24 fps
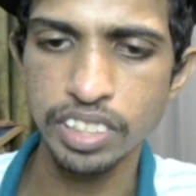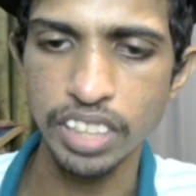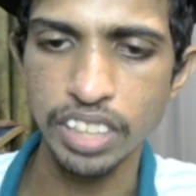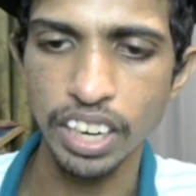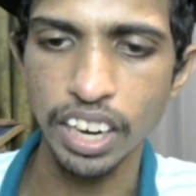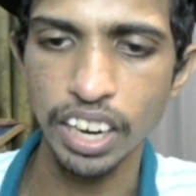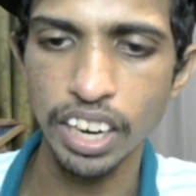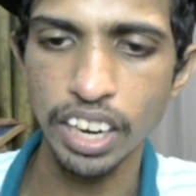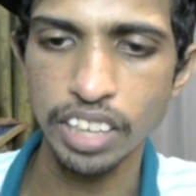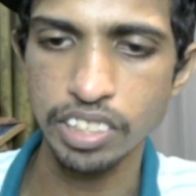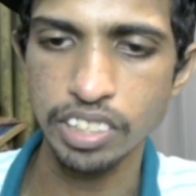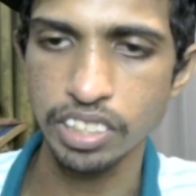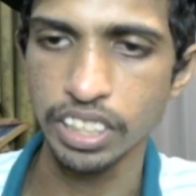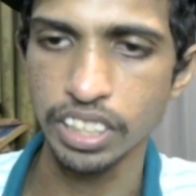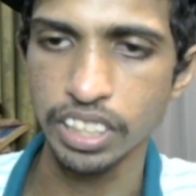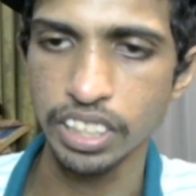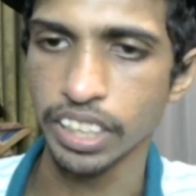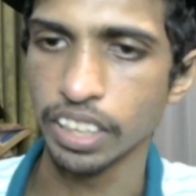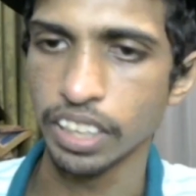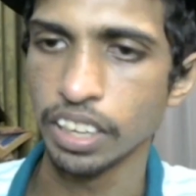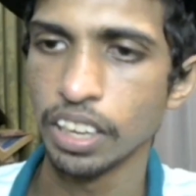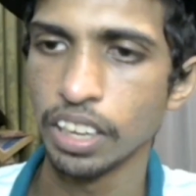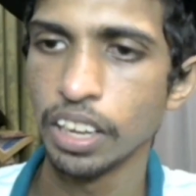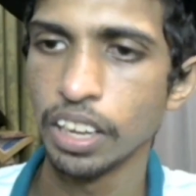
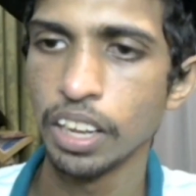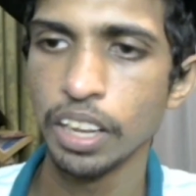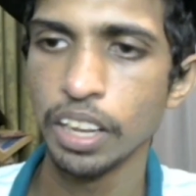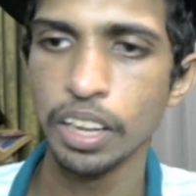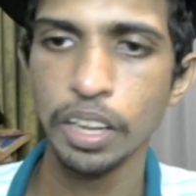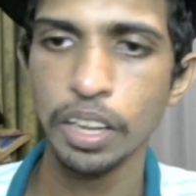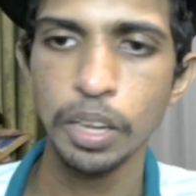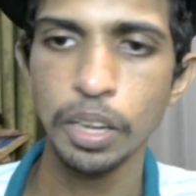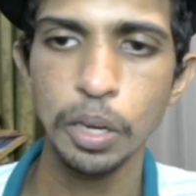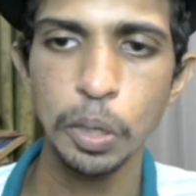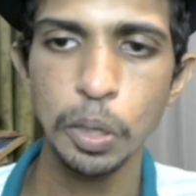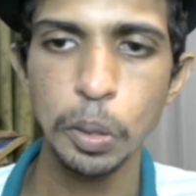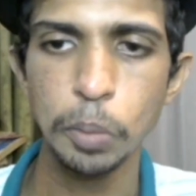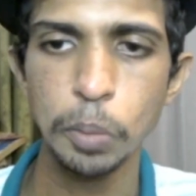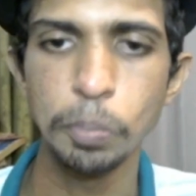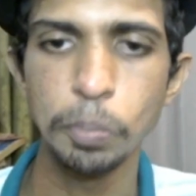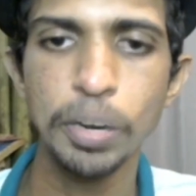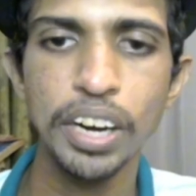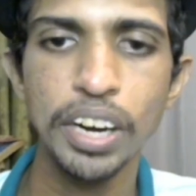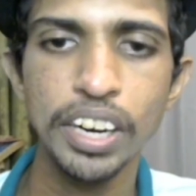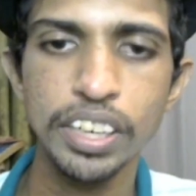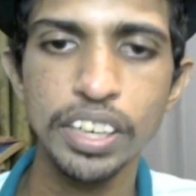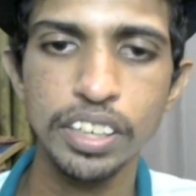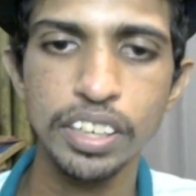castling,
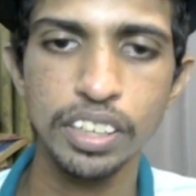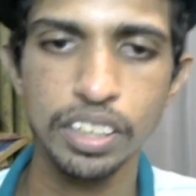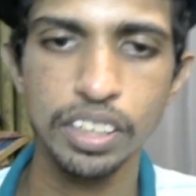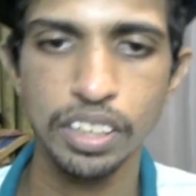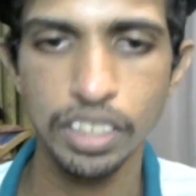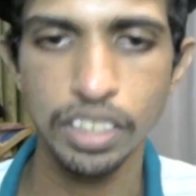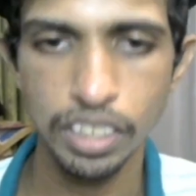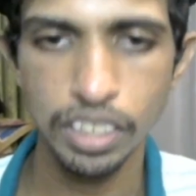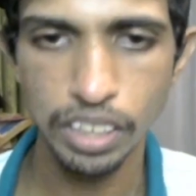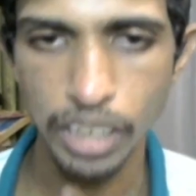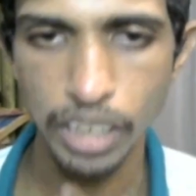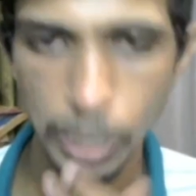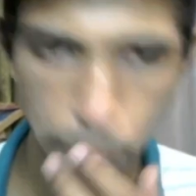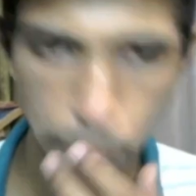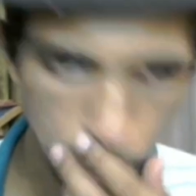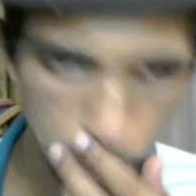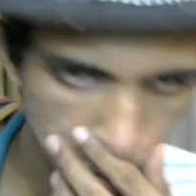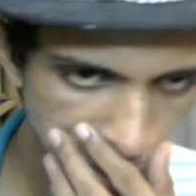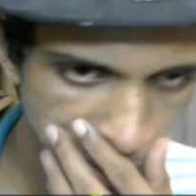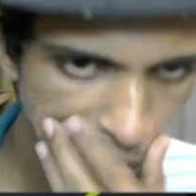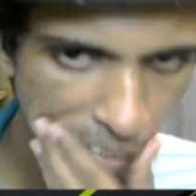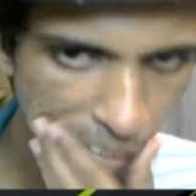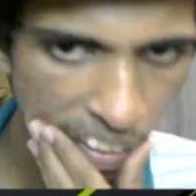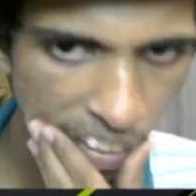but I mean,